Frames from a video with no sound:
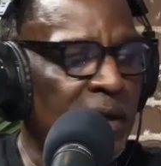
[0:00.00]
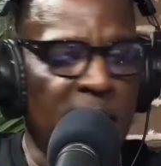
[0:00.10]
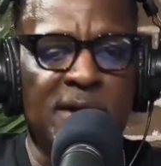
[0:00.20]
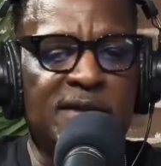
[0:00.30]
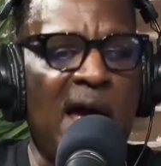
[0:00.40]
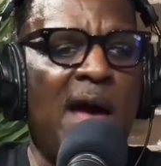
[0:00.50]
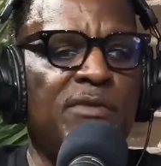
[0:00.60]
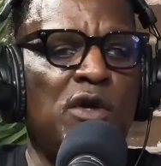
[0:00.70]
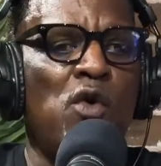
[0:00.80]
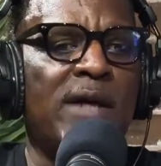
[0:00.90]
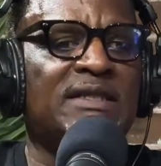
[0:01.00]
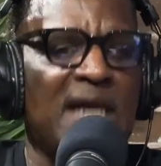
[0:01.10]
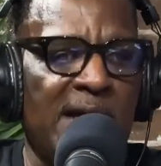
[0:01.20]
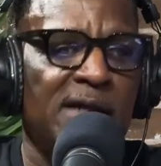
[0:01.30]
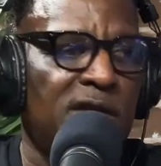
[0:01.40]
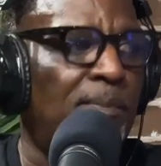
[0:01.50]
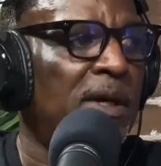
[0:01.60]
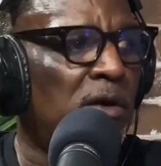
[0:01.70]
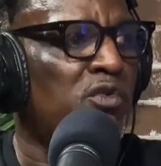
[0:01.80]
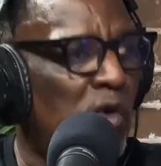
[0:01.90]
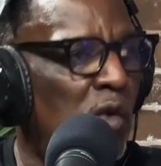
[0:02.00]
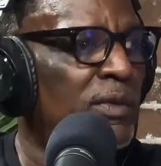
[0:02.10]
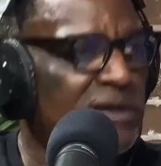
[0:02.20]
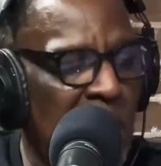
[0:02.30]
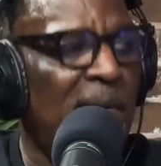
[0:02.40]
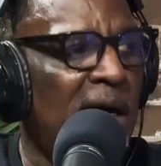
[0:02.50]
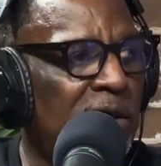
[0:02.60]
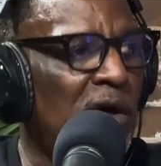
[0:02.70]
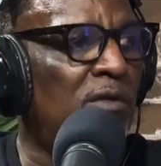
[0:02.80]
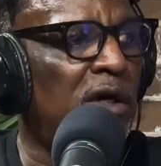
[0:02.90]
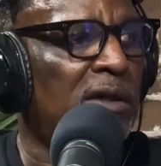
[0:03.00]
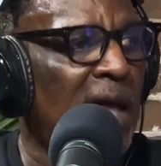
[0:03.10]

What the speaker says: Anytime you excited to be in a room with somebody who don't look